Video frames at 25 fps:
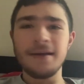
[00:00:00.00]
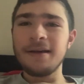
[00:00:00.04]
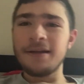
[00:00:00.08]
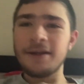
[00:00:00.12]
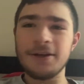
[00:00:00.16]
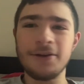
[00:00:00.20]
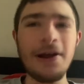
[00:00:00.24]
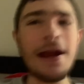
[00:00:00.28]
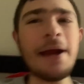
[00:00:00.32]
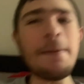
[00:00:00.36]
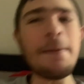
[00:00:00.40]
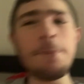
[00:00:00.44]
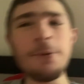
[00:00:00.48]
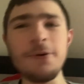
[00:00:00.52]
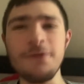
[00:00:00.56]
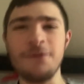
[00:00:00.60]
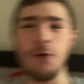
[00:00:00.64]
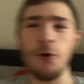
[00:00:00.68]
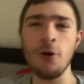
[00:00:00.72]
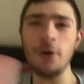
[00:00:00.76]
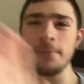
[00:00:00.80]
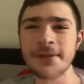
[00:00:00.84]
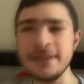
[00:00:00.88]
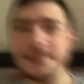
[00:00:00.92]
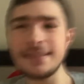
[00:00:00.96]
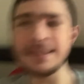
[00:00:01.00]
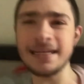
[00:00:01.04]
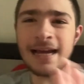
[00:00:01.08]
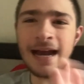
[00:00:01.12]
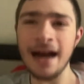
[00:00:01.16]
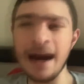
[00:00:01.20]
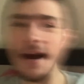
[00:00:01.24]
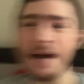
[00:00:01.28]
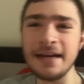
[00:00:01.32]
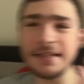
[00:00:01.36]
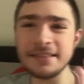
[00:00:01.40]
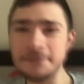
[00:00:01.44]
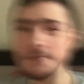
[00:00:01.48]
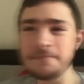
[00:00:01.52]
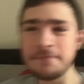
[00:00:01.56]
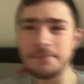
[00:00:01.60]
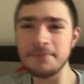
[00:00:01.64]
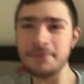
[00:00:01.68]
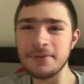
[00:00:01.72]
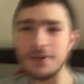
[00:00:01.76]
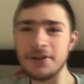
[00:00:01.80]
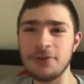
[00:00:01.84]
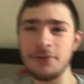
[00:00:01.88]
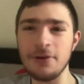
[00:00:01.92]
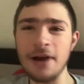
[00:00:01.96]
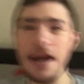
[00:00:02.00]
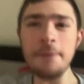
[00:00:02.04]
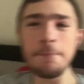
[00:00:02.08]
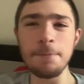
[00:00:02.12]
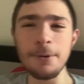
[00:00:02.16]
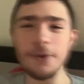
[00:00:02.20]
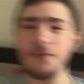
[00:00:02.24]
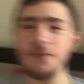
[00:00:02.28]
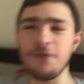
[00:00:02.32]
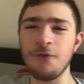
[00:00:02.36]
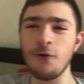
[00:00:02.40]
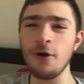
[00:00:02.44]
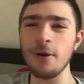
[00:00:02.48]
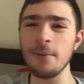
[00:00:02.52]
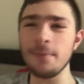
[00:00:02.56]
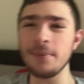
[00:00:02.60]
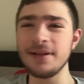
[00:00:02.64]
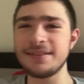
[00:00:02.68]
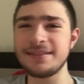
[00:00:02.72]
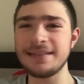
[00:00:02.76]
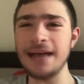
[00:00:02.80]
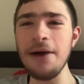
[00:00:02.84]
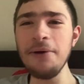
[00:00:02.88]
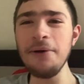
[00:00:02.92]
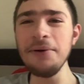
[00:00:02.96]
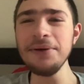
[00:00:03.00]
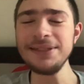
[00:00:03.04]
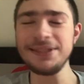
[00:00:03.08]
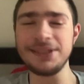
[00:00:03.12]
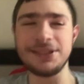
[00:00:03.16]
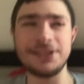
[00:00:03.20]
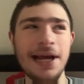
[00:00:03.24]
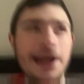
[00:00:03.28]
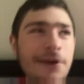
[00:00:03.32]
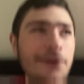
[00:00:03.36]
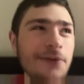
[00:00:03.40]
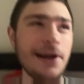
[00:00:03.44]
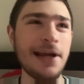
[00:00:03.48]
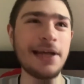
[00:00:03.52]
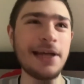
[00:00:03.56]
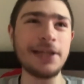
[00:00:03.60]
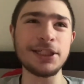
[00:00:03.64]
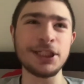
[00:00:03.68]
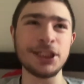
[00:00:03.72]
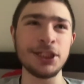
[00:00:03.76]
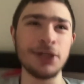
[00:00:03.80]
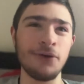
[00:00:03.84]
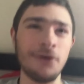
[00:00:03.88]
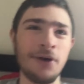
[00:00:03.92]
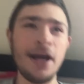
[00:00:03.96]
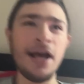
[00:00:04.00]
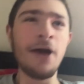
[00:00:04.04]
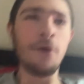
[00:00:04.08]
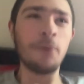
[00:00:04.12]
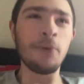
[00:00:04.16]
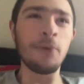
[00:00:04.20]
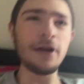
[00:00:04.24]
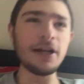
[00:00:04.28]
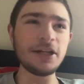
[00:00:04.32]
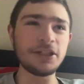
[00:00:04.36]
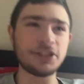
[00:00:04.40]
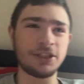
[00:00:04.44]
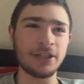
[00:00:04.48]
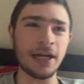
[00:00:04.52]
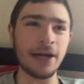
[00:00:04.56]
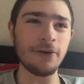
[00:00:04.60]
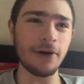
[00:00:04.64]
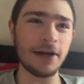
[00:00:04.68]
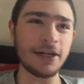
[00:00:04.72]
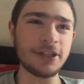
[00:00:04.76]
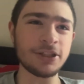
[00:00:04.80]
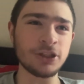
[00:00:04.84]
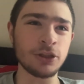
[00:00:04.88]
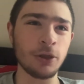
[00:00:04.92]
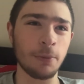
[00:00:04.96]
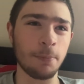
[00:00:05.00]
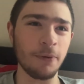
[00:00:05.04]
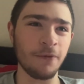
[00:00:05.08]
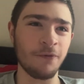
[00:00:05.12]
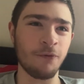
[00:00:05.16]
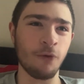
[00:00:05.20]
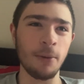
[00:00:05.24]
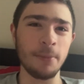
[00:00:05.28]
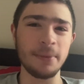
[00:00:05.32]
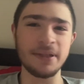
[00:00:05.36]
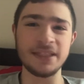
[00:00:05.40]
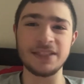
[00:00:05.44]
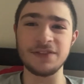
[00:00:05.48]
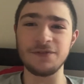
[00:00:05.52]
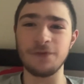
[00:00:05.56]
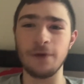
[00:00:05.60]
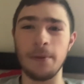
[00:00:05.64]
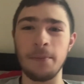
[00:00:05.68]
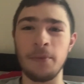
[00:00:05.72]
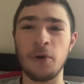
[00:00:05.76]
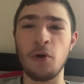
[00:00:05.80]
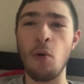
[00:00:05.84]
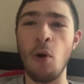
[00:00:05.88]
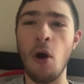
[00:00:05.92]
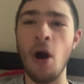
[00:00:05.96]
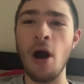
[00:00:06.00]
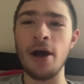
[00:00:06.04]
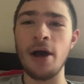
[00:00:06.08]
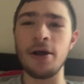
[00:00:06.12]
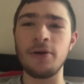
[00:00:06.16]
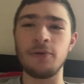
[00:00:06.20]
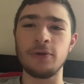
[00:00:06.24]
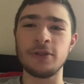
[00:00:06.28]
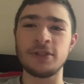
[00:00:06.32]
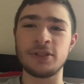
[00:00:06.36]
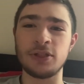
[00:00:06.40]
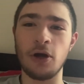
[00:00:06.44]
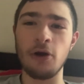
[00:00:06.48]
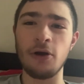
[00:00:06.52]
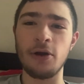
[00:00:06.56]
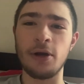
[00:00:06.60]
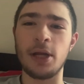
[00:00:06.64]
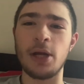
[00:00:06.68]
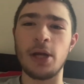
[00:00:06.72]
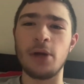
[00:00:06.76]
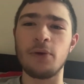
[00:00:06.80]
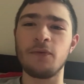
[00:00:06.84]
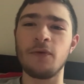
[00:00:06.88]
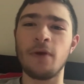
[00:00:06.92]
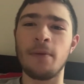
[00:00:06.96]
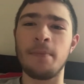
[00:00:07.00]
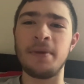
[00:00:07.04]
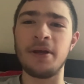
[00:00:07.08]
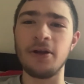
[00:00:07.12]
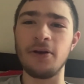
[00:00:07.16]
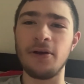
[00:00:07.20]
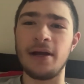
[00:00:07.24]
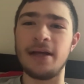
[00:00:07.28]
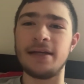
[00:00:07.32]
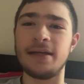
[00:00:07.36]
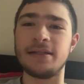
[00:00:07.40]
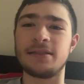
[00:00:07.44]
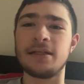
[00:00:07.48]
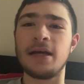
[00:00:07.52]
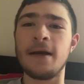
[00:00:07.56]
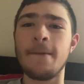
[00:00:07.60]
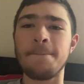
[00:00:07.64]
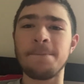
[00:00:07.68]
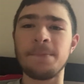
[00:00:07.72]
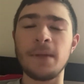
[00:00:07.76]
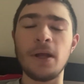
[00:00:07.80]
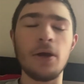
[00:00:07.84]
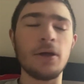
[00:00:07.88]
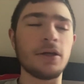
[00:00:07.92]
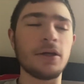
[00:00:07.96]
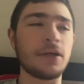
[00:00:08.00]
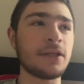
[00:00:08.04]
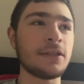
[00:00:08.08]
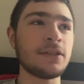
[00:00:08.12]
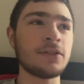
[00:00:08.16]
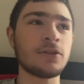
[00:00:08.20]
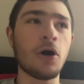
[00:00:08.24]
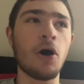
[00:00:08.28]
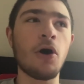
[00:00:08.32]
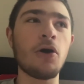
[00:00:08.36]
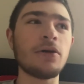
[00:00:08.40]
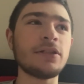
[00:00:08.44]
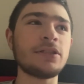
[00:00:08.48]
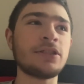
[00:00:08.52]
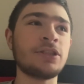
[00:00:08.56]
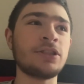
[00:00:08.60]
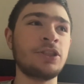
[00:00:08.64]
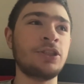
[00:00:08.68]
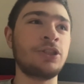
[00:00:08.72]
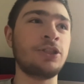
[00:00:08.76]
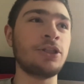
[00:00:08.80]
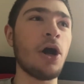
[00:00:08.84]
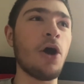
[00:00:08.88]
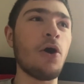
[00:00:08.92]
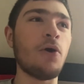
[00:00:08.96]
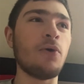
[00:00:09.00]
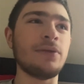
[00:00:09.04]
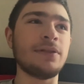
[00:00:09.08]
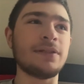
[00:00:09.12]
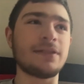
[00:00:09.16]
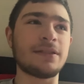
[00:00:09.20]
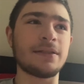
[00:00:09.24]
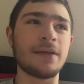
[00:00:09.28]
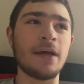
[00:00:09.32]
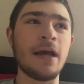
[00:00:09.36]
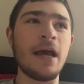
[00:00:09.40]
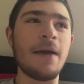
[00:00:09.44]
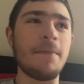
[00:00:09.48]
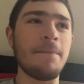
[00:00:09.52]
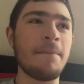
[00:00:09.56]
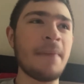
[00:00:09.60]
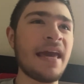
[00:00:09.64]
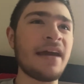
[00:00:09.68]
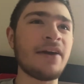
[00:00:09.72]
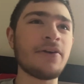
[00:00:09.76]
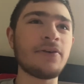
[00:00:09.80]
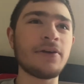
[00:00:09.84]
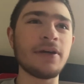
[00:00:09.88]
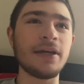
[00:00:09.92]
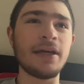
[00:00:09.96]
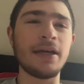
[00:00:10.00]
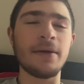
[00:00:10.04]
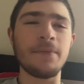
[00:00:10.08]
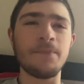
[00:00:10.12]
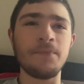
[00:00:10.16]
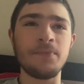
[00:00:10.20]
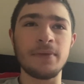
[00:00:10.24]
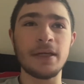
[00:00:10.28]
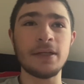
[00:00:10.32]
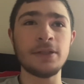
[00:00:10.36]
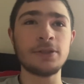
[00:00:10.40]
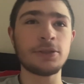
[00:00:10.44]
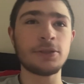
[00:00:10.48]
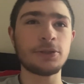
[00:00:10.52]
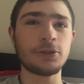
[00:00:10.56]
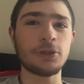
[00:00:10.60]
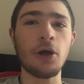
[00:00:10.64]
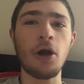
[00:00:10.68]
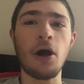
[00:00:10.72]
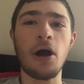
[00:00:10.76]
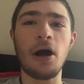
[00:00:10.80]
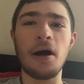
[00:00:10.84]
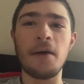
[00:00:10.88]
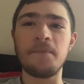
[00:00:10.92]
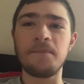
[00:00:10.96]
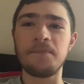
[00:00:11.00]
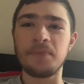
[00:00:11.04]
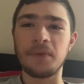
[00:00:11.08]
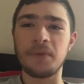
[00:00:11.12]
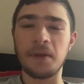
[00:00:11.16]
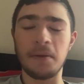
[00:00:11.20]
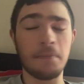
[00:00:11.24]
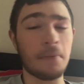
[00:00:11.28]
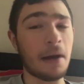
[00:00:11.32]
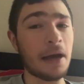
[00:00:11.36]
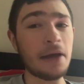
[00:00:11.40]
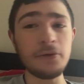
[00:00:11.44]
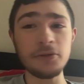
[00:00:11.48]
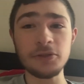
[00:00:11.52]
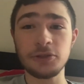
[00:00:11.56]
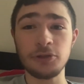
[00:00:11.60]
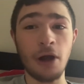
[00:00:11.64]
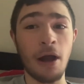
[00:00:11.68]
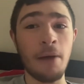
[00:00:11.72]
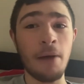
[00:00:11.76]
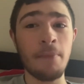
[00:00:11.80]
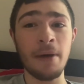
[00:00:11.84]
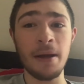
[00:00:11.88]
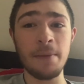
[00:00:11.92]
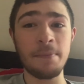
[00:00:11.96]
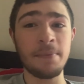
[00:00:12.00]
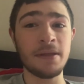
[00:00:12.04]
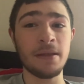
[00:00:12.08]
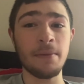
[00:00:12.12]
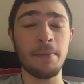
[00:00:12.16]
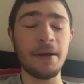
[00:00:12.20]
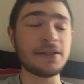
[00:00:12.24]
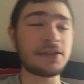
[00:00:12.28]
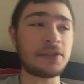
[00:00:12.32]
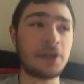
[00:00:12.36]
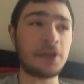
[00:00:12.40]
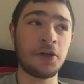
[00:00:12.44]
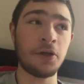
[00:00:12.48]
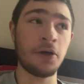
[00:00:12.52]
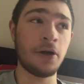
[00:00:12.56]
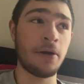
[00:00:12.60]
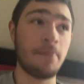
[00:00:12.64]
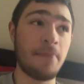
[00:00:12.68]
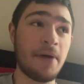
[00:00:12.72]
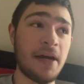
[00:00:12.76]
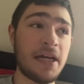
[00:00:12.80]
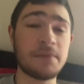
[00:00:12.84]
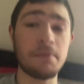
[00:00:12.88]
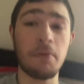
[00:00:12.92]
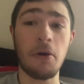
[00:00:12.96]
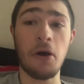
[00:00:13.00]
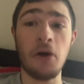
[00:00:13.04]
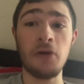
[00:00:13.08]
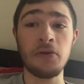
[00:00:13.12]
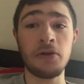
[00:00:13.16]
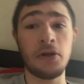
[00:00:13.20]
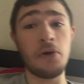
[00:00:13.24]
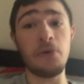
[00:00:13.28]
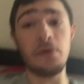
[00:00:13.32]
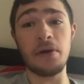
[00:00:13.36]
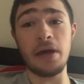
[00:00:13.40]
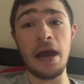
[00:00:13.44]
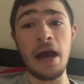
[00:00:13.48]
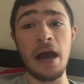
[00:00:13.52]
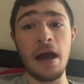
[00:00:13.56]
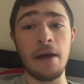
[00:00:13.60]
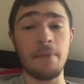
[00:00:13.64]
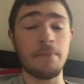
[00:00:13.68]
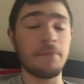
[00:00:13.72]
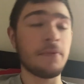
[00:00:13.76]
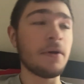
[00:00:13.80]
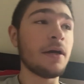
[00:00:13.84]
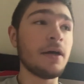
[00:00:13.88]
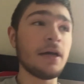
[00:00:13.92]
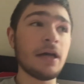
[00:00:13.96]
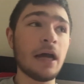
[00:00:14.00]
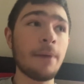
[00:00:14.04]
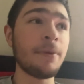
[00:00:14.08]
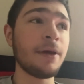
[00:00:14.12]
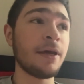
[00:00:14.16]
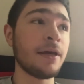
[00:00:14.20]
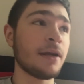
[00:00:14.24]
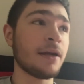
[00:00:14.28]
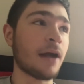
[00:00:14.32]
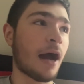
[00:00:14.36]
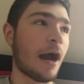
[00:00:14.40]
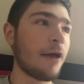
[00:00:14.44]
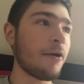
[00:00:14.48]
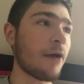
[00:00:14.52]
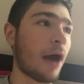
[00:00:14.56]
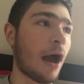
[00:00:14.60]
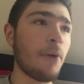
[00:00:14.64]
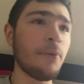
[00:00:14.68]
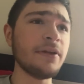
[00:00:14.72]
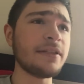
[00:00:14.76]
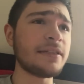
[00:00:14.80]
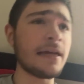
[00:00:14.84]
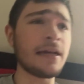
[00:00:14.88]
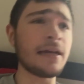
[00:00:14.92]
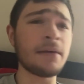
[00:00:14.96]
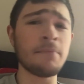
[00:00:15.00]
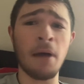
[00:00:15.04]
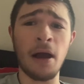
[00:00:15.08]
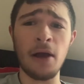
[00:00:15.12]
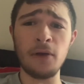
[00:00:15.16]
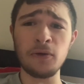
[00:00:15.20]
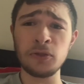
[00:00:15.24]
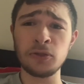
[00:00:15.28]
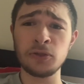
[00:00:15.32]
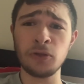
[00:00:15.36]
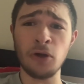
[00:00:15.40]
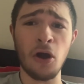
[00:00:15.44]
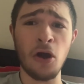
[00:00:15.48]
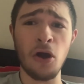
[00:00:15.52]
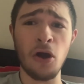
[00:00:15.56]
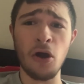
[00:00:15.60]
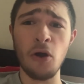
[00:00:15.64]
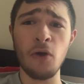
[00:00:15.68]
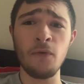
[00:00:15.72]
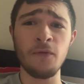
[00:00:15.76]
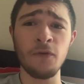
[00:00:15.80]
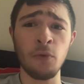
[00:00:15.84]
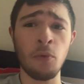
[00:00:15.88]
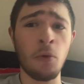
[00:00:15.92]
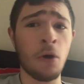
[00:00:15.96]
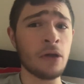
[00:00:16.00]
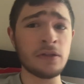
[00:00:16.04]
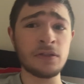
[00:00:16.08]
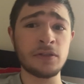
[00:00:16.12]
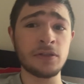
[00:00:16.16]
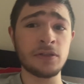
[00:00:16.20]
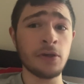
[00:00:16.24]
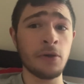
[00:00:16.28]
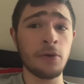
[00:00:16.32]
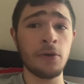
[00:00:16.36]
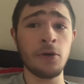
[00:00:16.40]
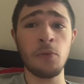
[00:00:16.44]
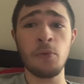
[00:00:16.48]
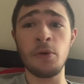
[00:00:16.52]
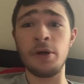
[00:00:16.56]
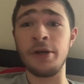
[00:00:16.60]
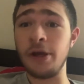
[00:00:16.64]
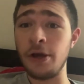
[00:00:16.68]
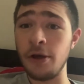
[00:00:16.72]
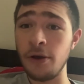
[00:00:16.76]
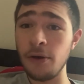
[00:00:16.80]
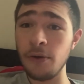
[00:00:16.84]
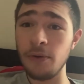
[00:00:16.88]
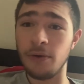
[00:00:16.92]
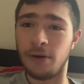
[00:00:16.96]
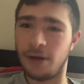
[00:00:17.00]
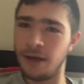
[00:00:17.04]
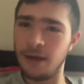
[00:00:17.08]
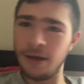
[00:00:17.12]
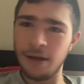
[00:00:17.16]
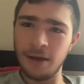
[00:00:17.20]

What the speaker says: Great performance, guys. Great performance. That was generational. What a generational performance from Kwan, Rosario, Ramirez, Gonzalez, Jones, Mailey, and Straw. Miles Straw might be the best hitter in baseball. No cap. I mean, I would take Miles Straw over Juan Soto. Would you?